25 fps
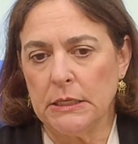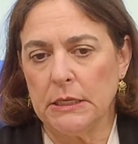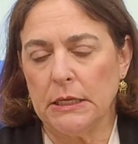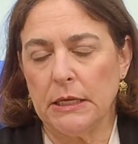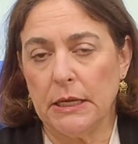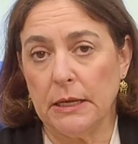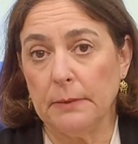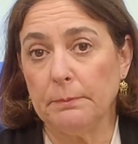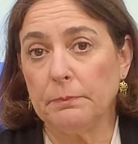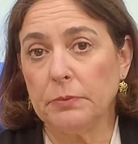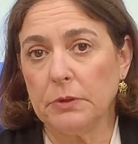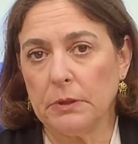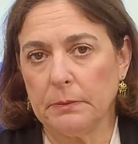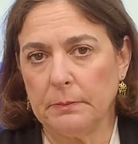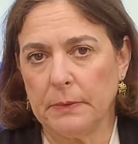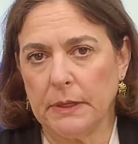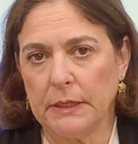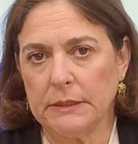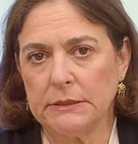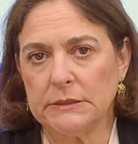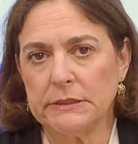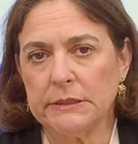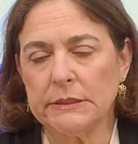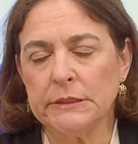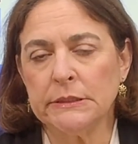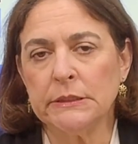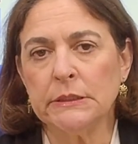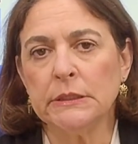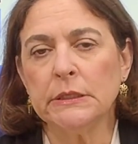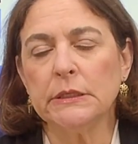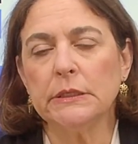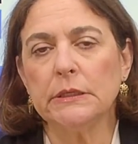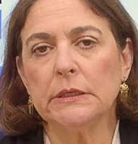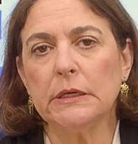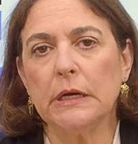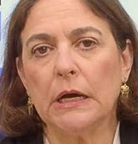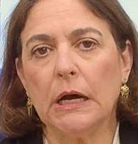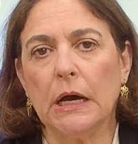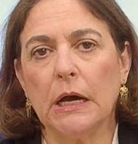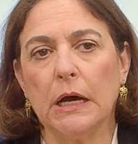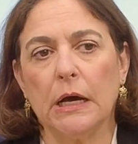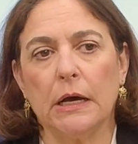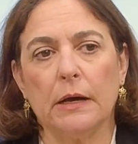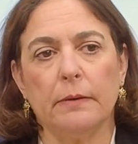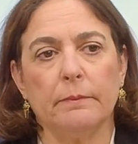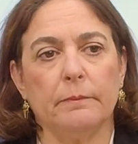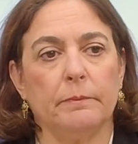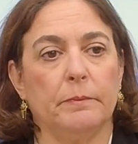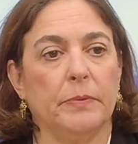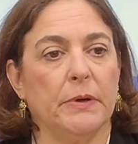implemented.
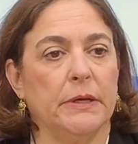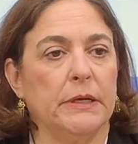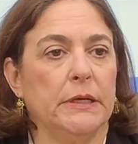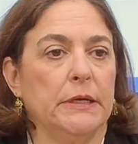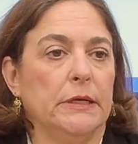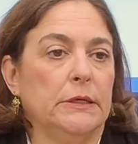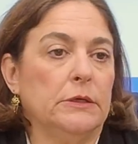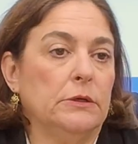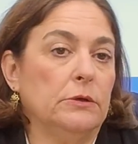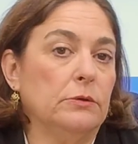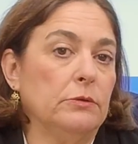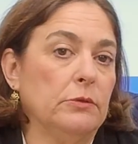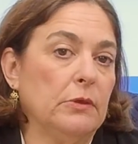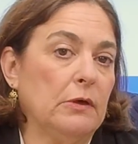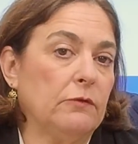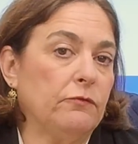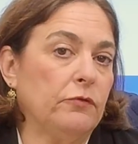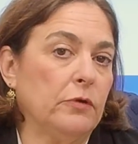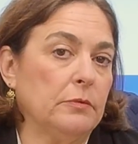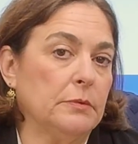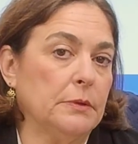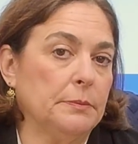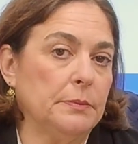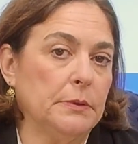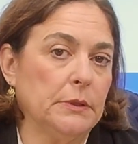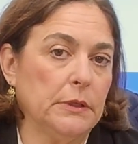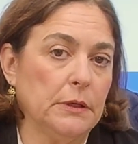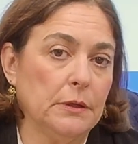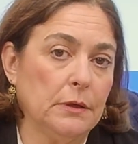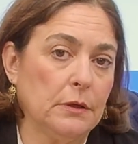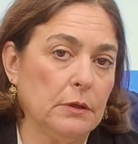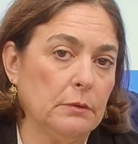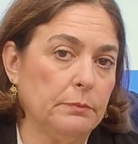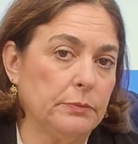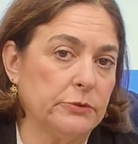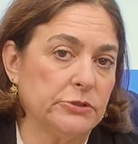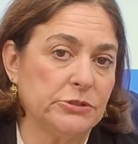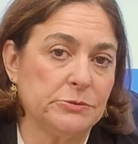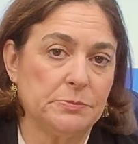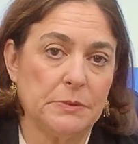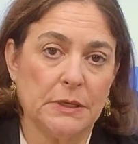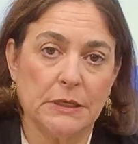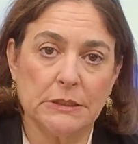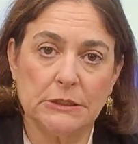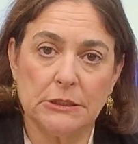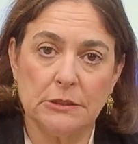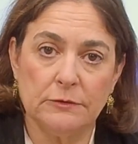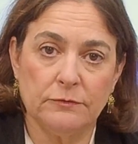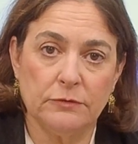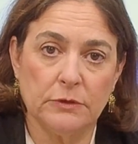But he knew that from a political
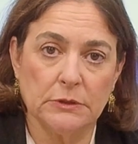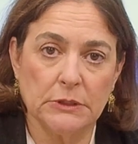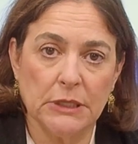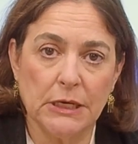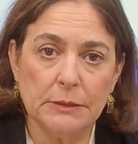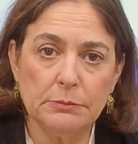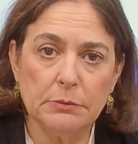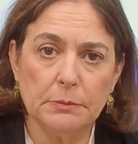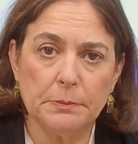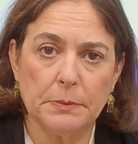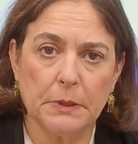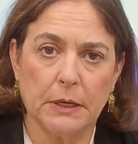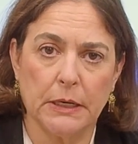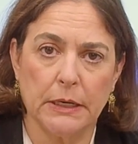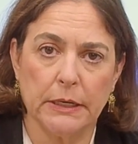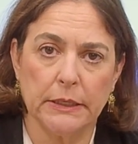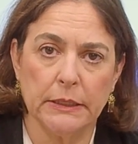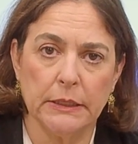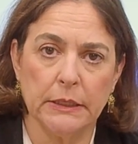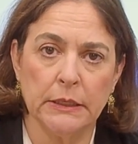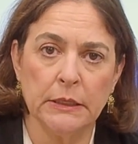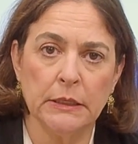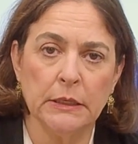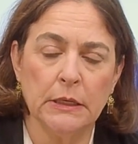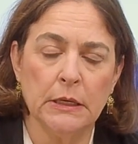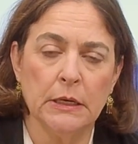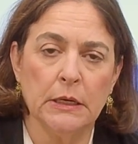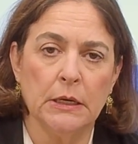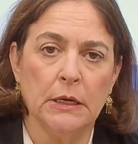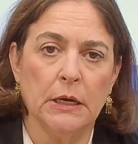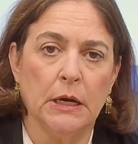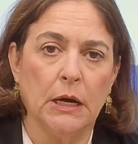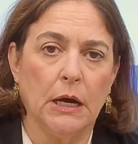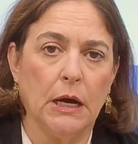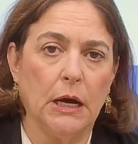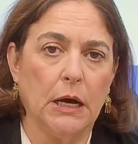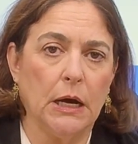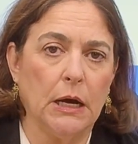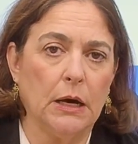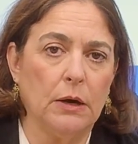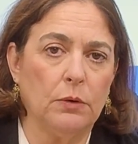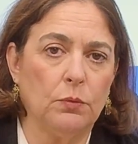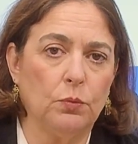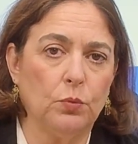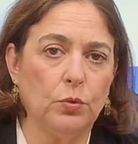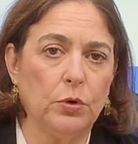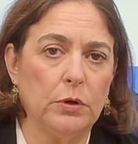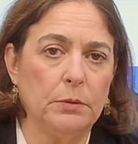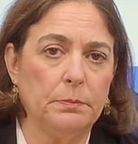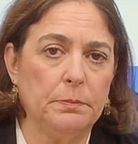perspective, the Labor Party
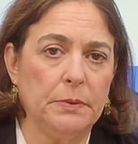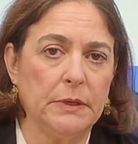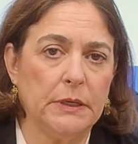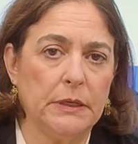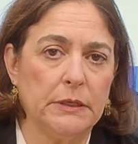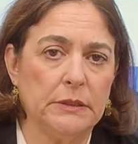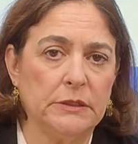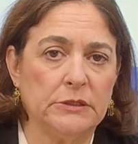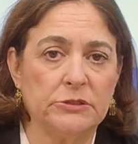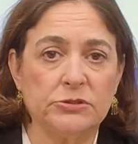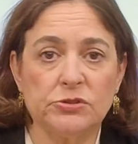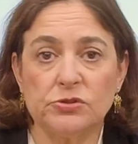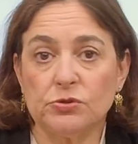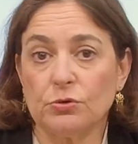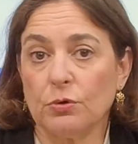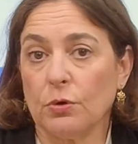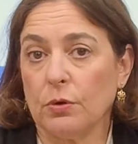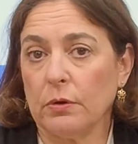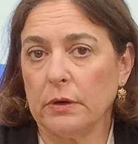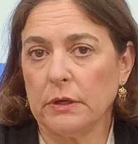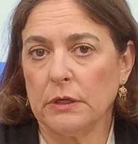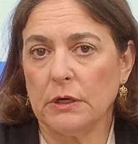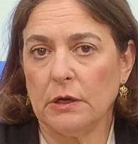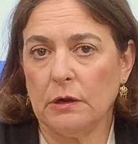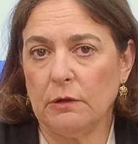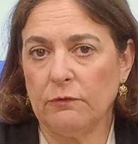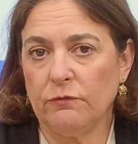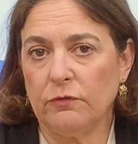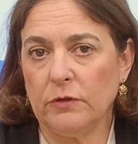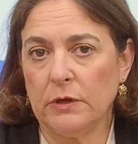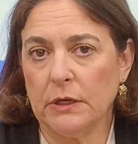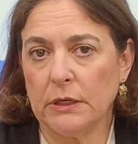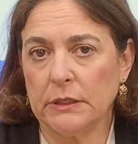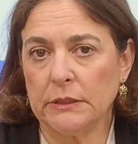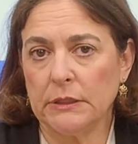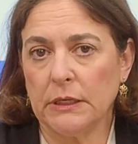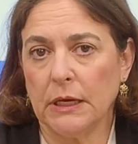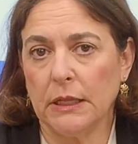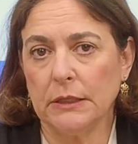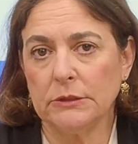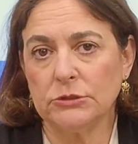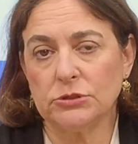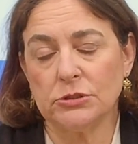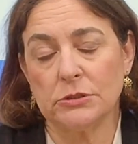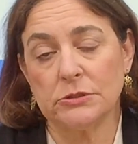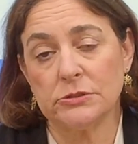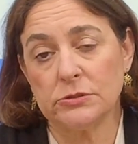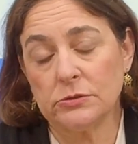would be destroyed if he acknowledged it.